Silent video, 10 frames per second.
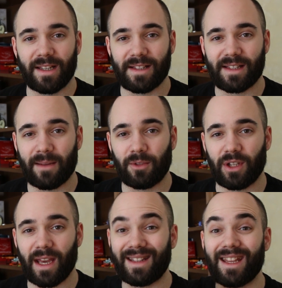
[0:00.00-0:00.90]
then it's time
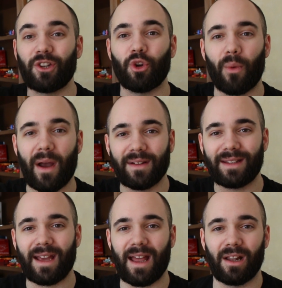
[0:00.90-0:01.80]
to get into
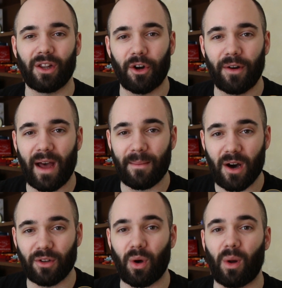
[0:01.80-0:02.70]
Revit and learn
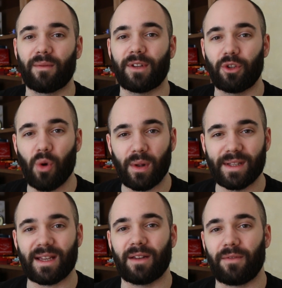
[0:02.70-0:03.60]
about all of the
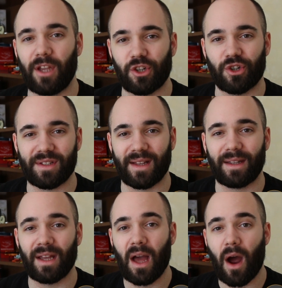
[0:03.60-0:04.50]
tools and features that